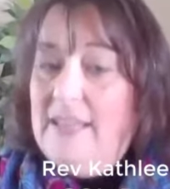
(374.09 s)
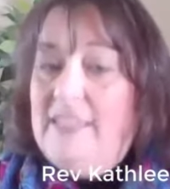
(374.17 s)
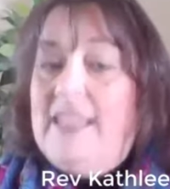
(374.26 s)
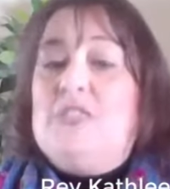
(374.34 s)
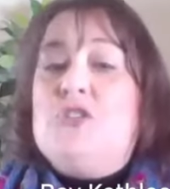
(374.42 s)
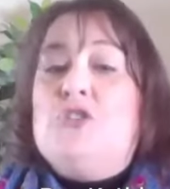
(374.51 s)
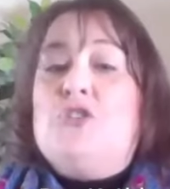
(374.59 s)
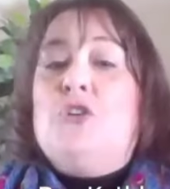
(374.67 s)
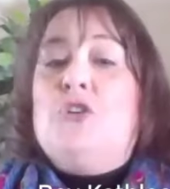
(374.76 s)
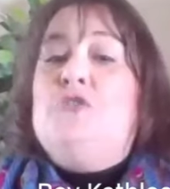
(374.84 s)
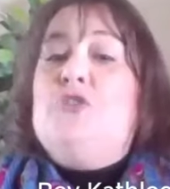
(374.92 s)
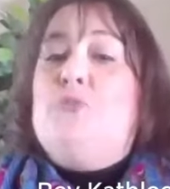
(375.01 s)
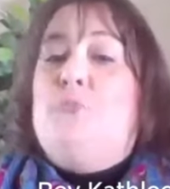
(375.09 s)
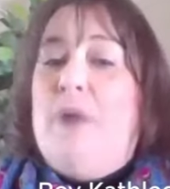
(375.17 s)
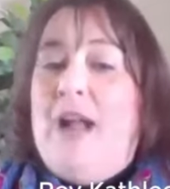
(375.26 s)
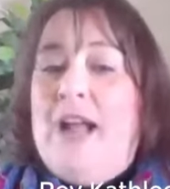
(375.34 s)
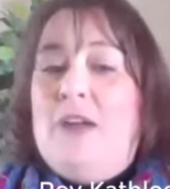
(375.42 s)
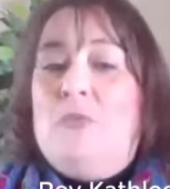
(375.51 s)
that served you
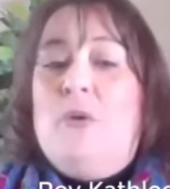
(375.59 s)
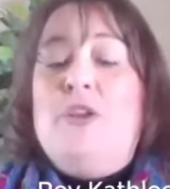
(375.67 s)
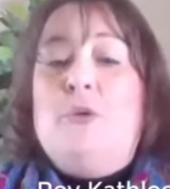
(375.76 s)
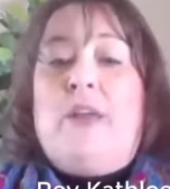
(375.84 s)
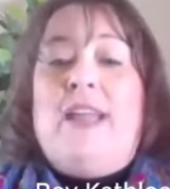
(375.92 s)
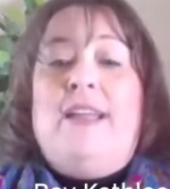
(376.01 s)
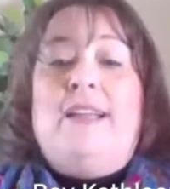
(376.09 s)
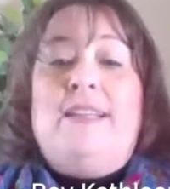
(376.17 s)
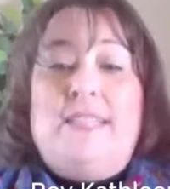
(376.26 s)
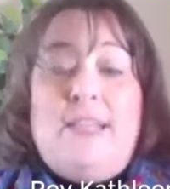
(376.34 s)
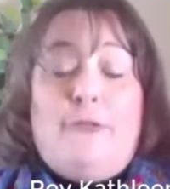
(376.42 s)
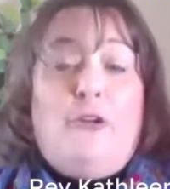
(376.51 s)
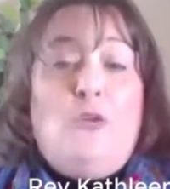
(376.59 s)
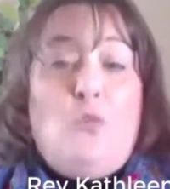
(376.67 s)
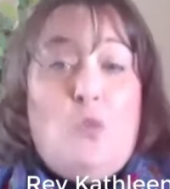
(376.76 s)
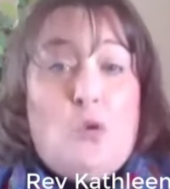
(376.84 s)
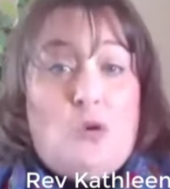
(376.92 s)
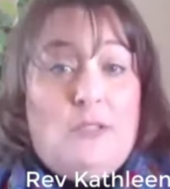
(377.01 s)
back when you were in a different
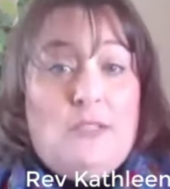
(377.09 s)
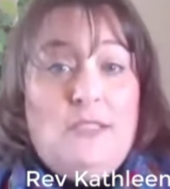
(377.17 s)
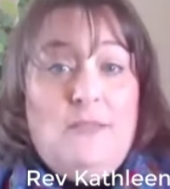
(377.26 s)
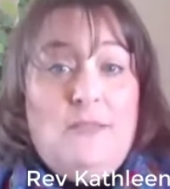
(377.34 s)
world.